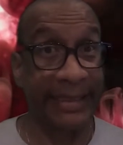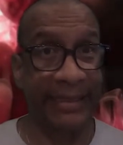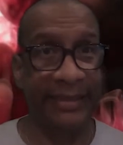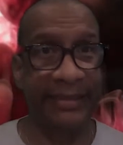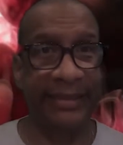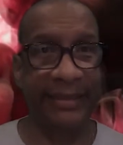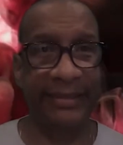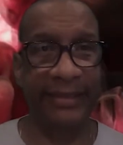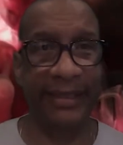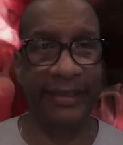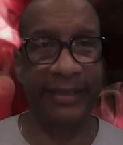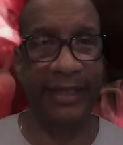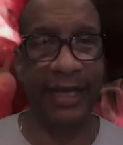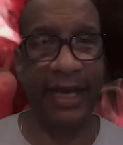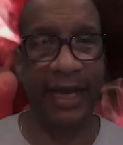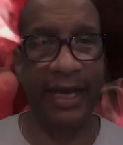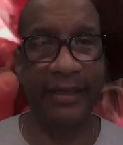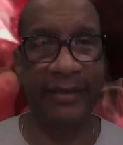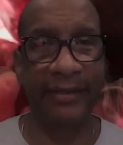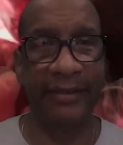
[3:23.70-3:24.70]
Just a
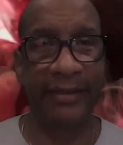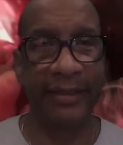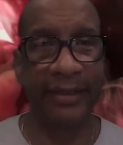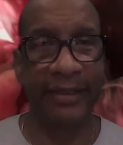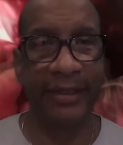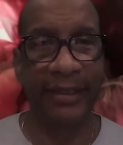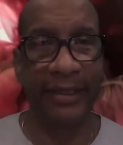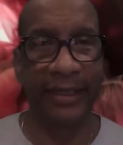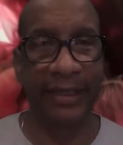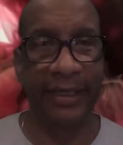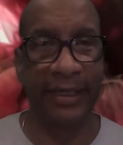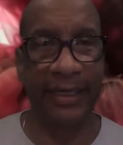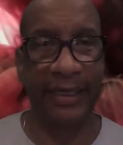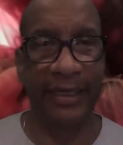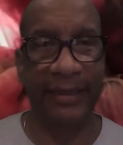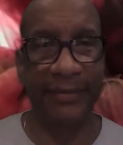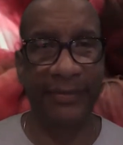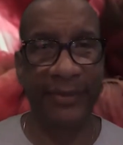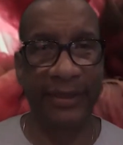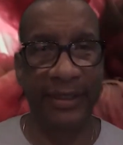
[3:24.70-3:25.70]
thought.
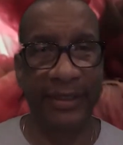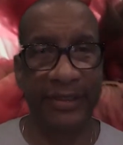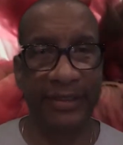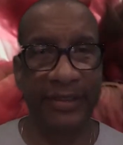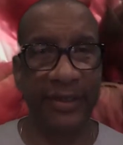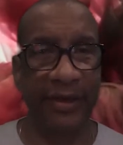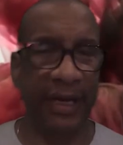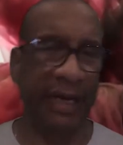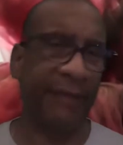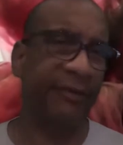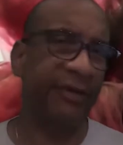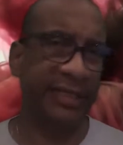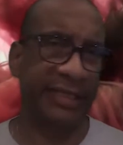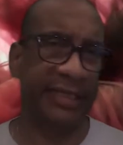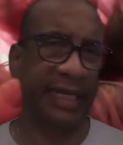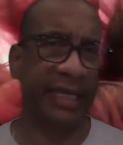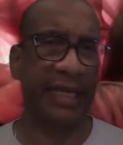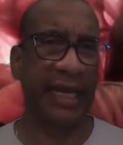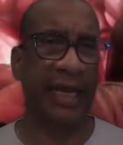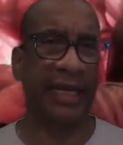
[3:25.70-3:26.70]
So I would
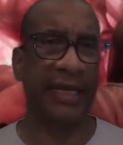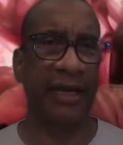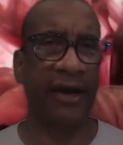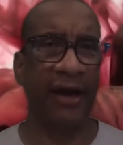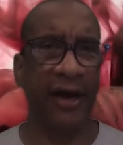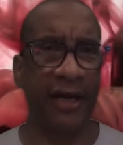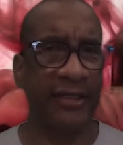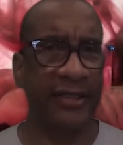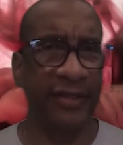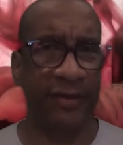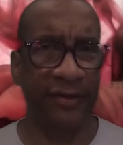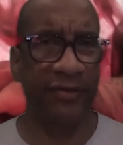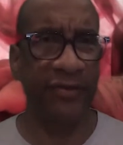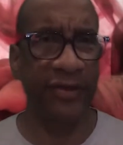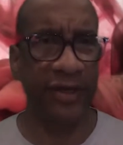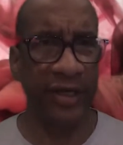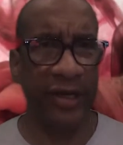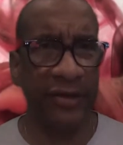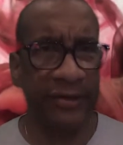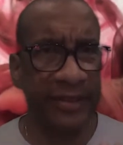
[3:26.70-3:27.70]
say that. Also,
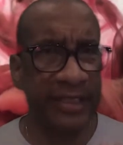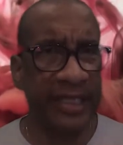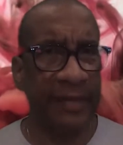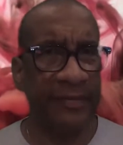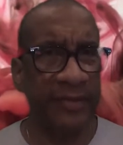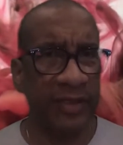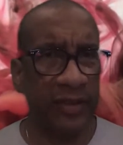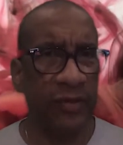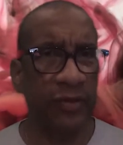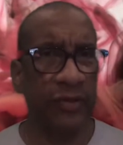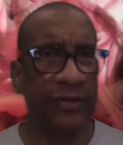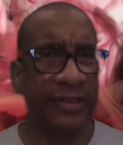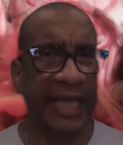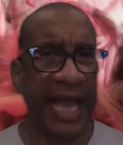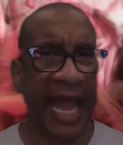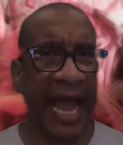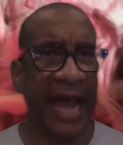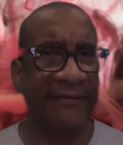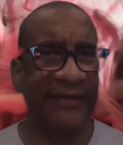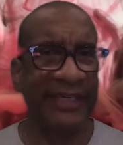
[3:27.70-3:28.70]
some schools
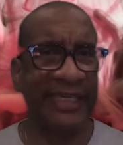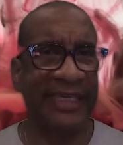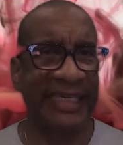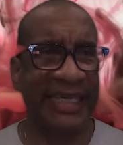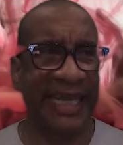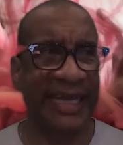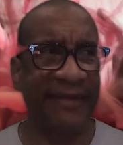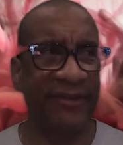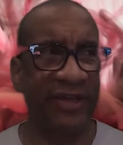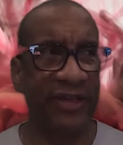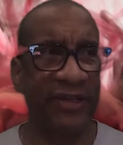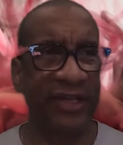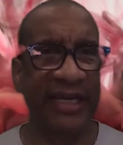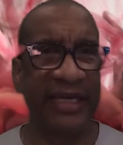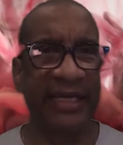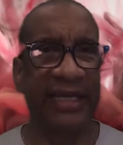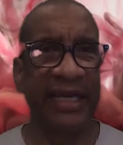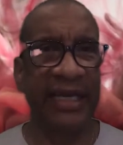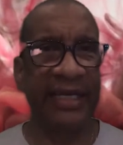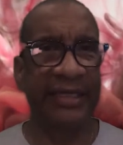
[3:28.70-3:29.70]
actually give you
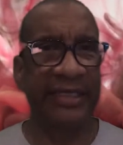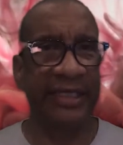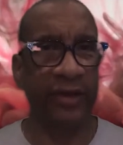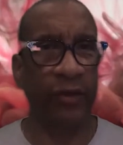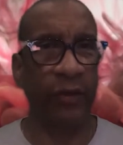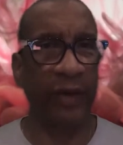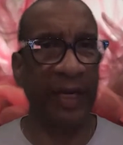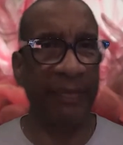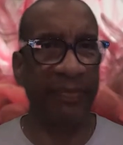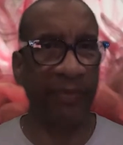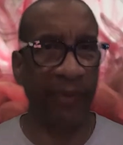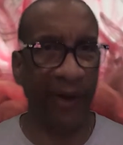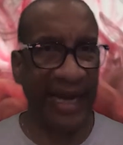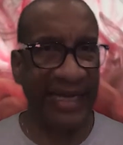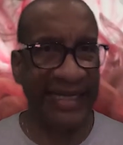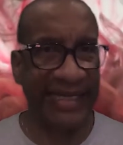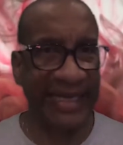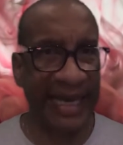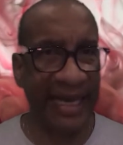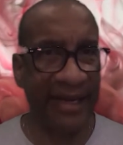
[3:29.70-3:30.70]
the degree
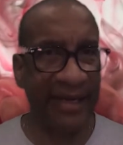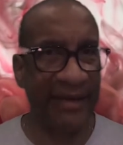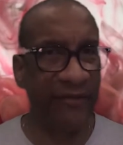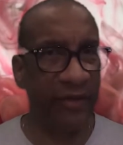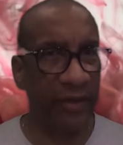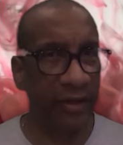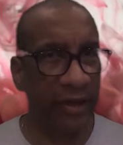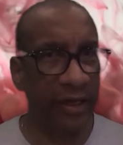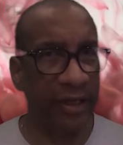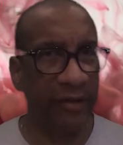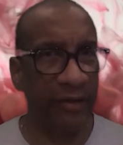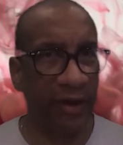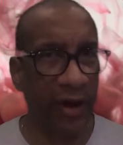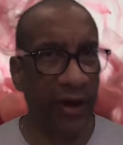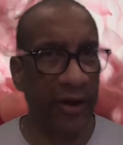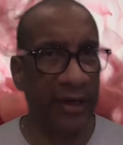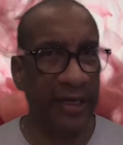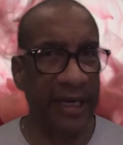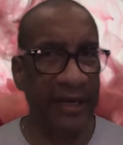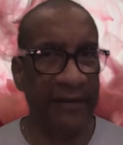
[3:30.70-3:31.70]
breakdown if you look
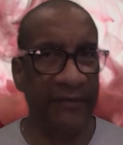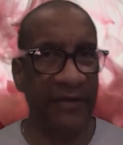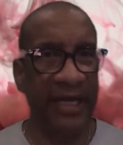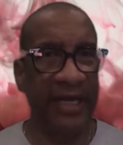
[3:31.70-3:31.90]
hard enough.